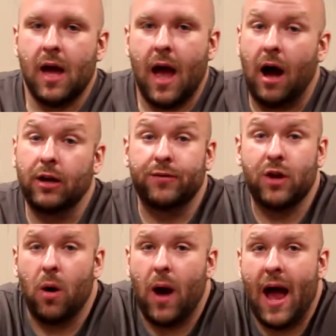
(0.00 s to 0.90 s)
don't even
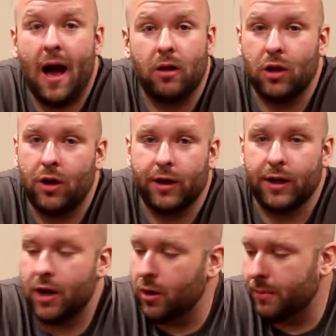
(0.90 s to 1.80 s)
know how long
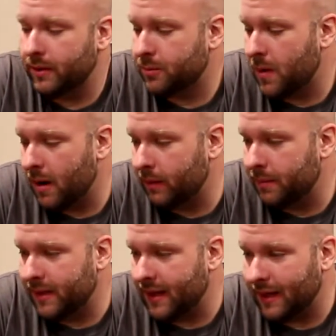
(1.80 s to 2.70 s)
ago, but it's probably
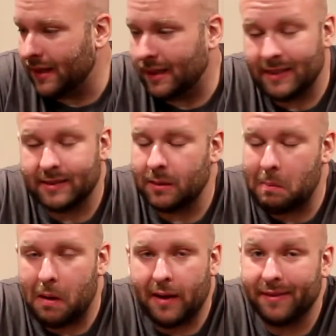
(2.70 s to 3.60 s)
been like at least a
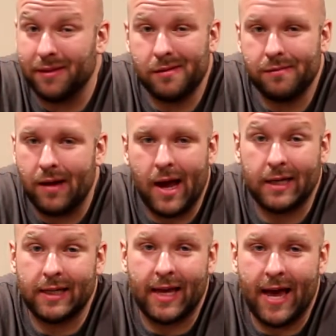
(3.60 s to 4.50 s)
month, if I
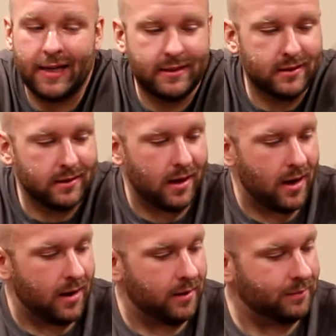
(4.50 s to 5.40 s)
had to guess.
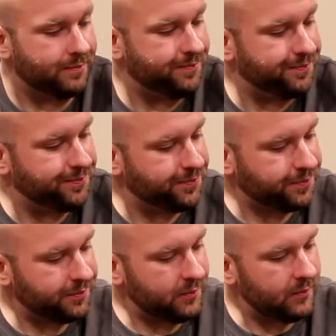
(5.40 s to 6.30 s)
A
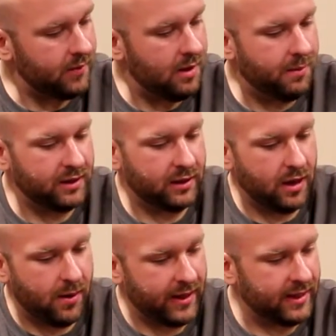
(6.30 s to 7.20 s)
month
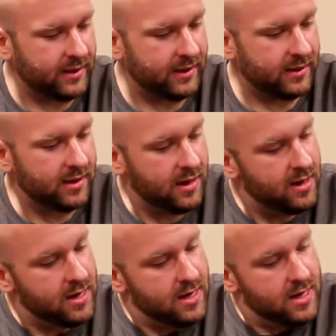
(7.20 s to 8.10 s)
ago, I get this
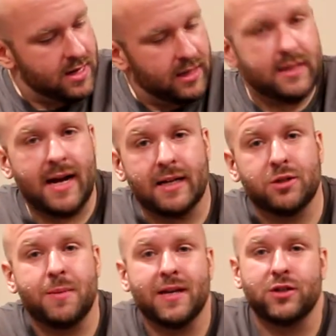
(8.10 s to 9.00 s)

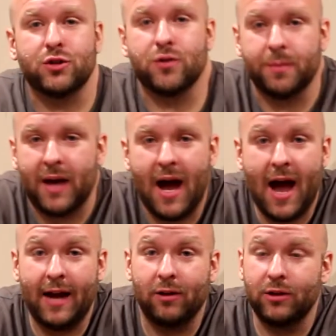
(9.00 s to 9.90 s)
text message from
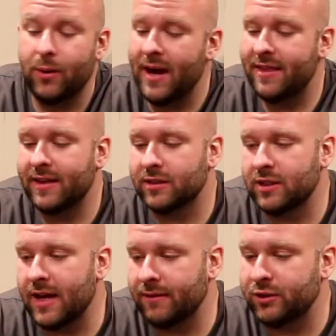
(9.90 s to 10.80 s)
Kyle, who I think is
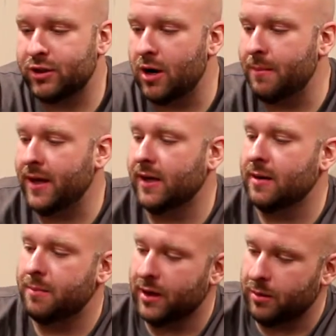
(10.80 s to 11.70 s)
going to have to start making
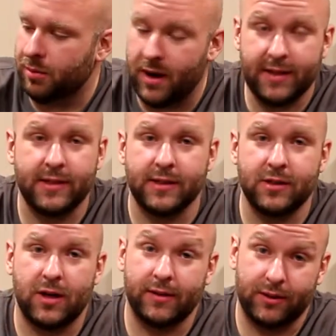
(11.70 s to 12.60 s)
a bigger
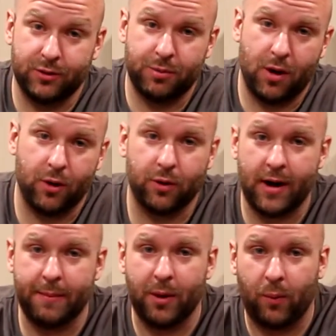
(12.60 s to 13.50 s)
presence on this
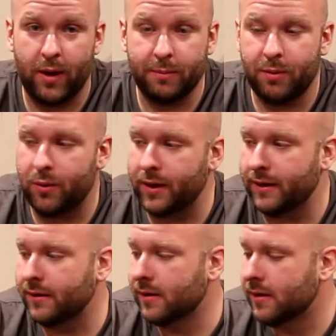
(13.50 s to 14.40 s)
program at one point.